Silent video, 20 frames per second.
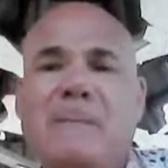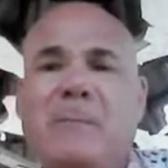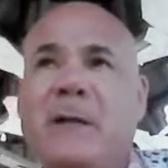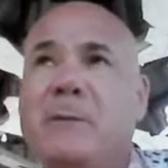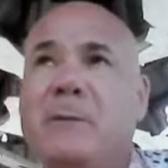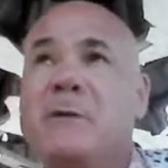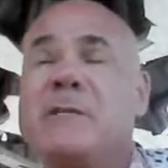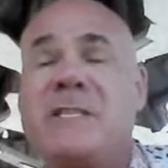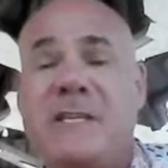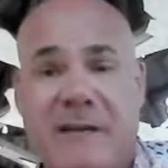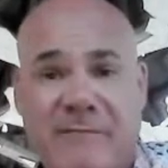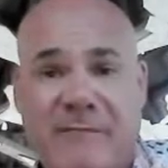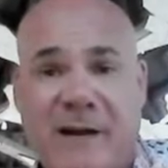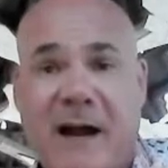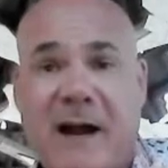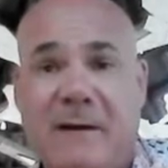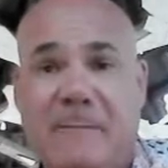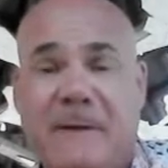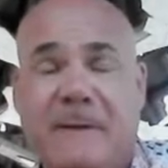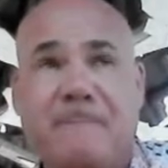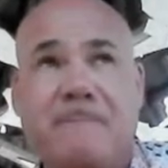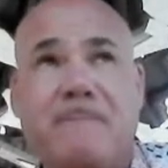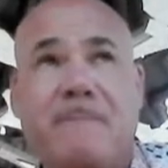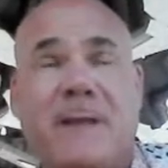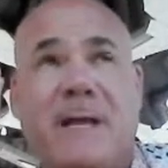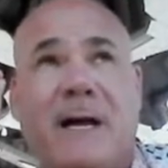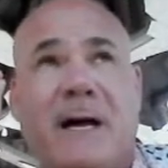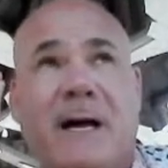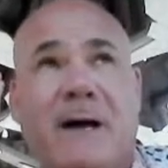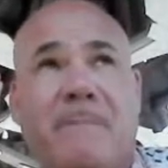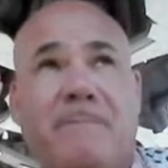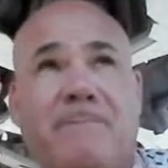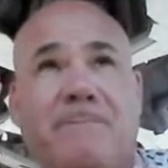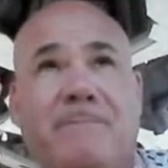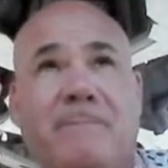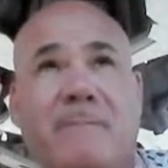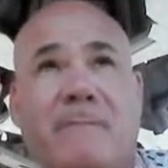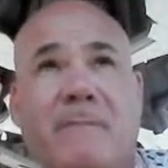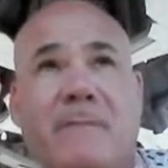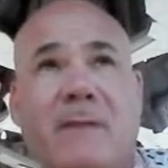But it was the environment.
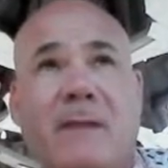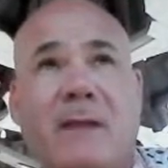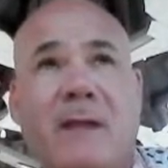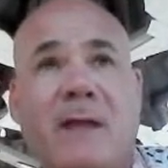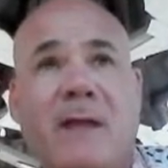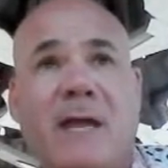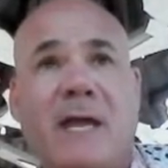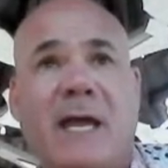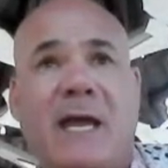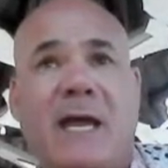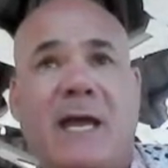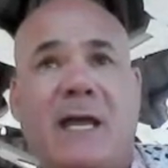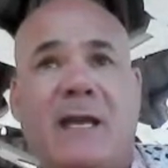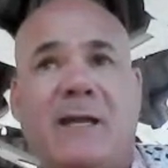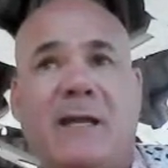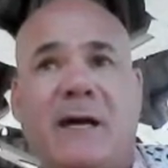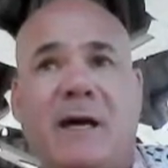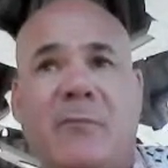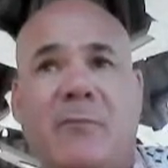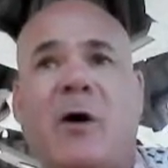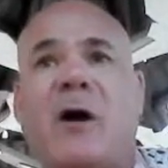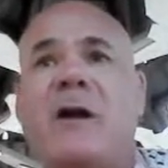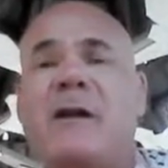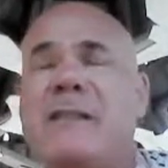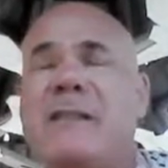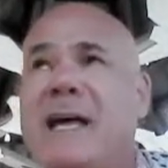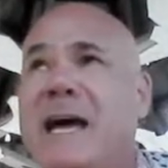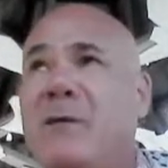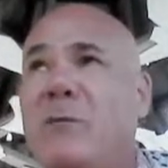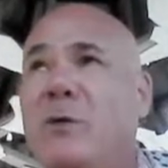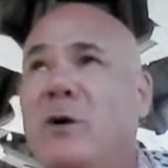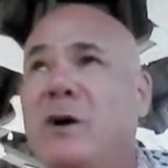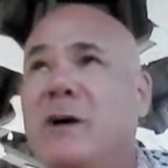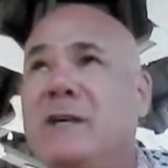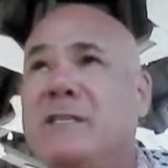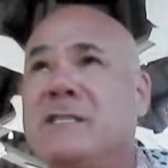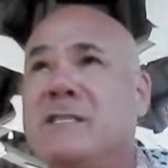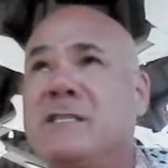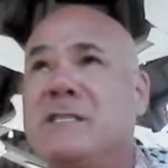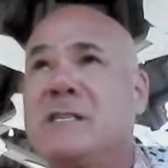Part of that
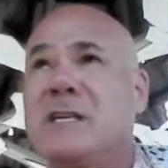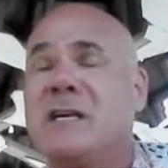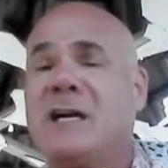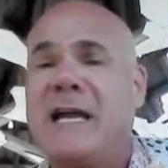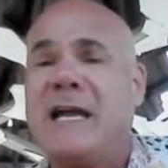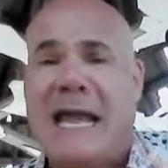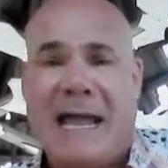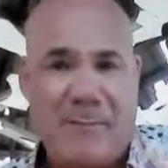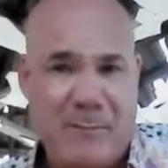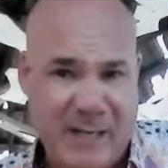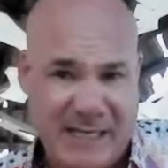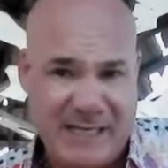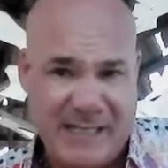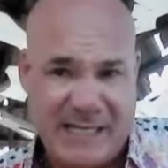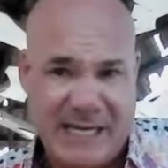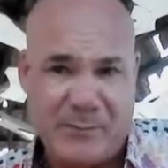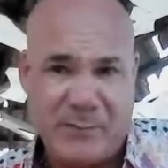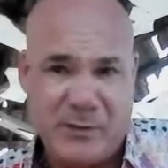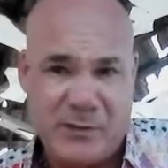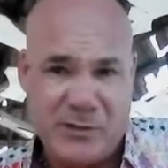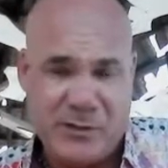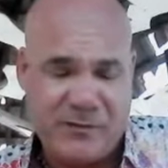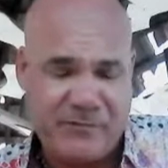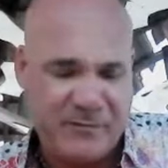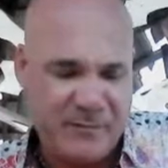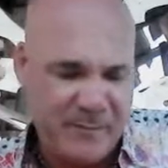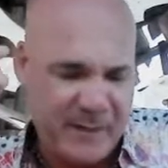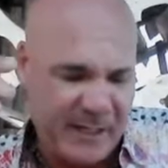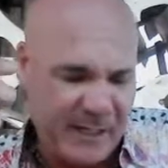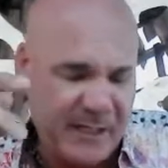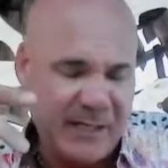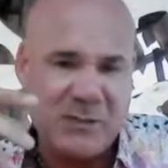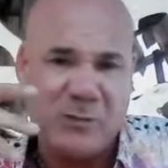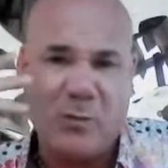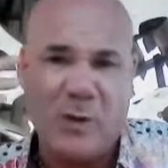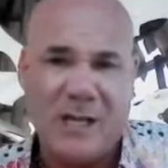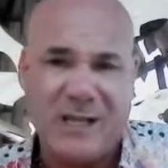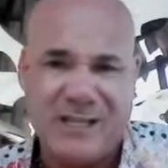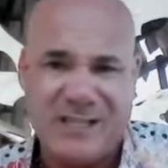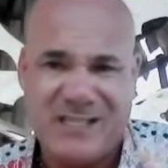was ambient temperature for me,
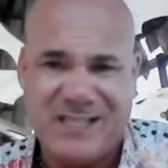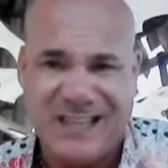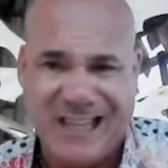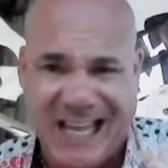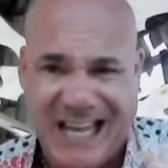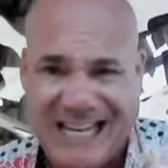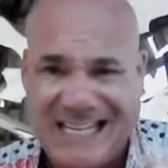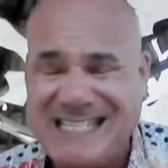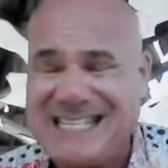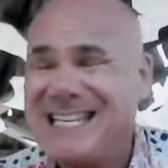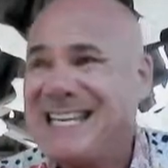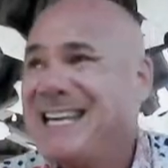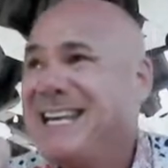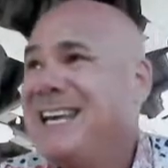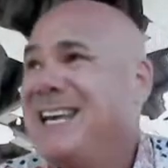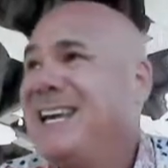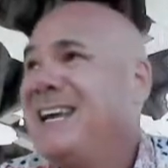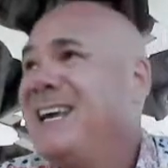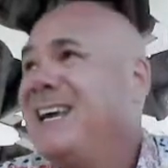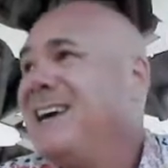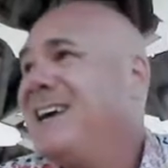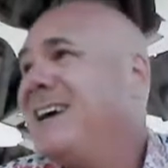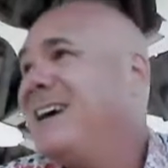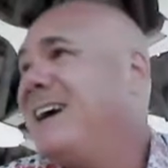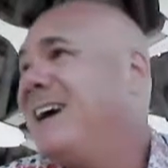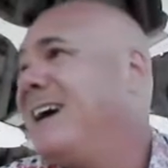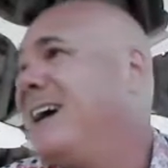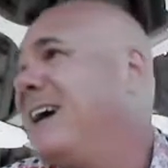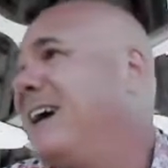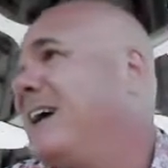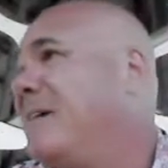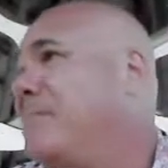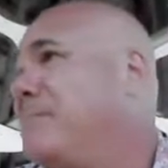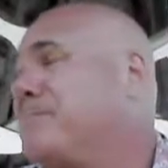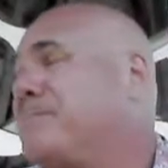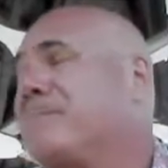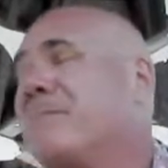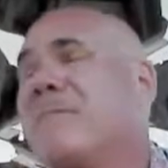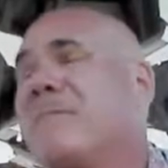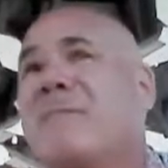as well as light.
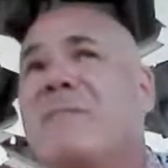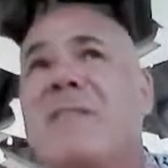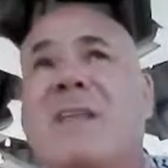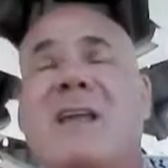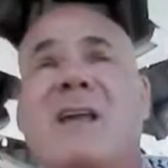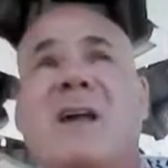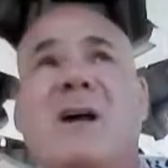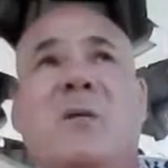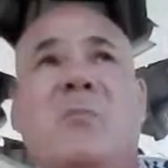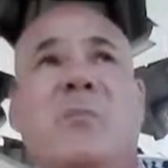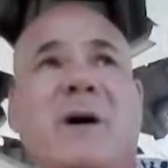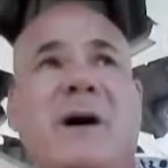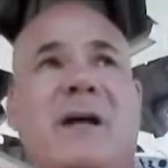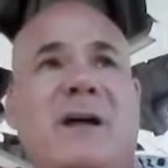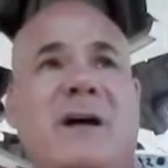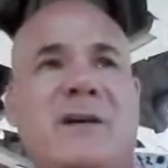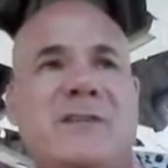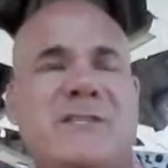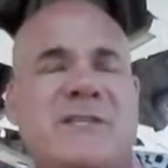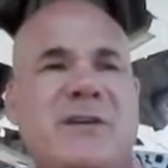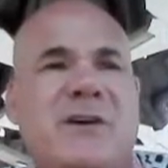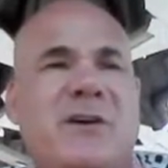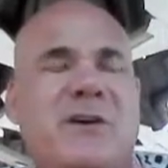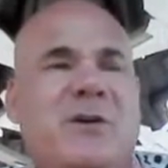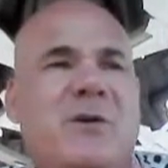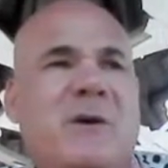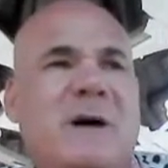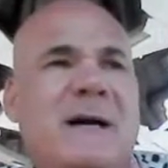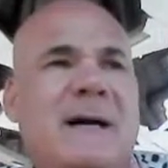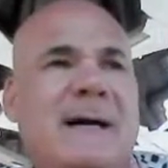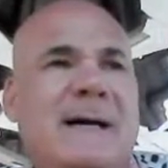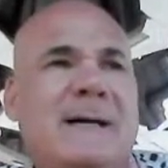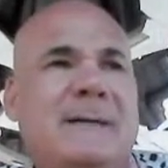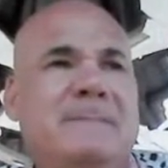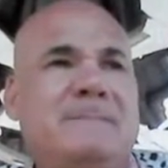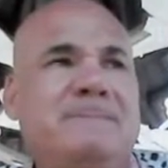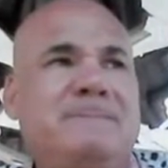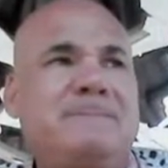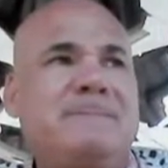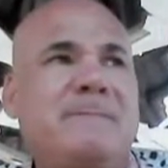But
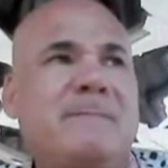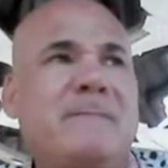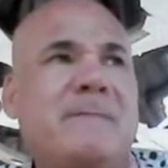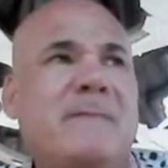also,